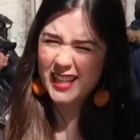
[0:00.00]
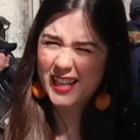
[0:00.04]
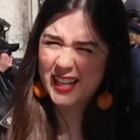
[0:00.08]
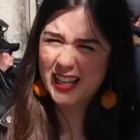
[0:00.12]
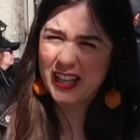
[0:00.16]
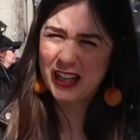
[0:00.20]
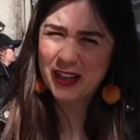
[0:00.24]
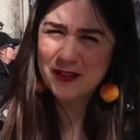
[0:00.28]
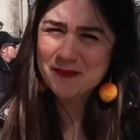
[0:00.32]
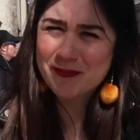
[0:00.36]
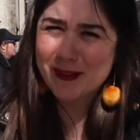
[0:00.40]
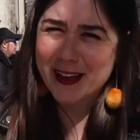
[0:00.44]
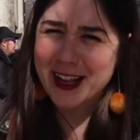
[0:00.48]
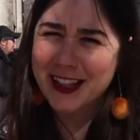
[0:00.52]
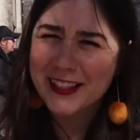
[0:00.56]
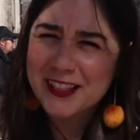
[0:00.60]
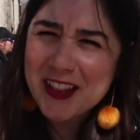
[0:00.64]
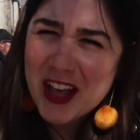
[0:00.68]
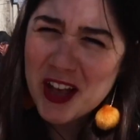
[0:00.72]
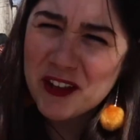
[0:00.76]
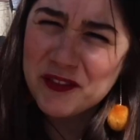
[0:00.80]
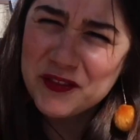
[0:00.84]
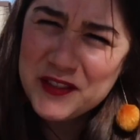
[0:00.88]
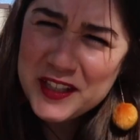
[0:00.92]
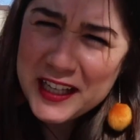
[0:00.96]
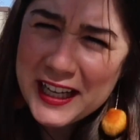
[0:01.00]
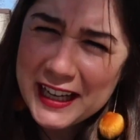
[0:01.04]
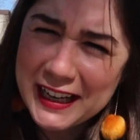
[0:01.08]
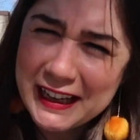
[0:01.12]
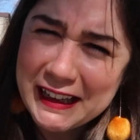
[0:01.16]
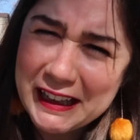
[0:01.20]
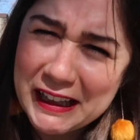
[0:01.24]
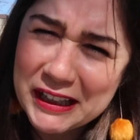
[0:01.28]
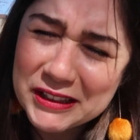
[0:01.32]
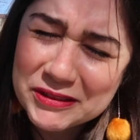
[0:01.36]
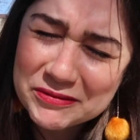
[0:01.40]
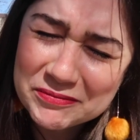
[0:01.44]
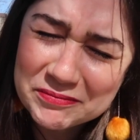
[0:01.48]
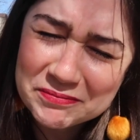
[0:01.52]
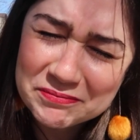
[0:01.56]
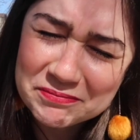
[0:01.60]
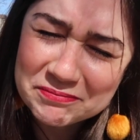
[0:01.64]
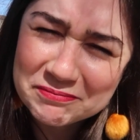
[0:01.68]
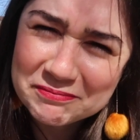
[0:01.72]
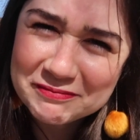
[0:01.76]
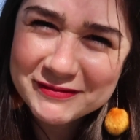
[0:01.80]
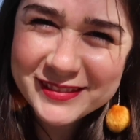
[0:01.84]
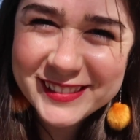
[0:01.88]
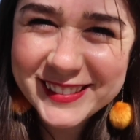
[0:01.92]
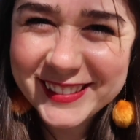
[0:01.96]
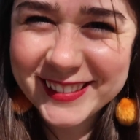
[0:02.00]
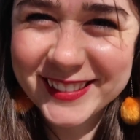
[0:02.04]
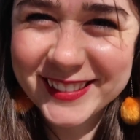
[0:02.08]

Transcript: like, but I love Dani! Okay, yeah.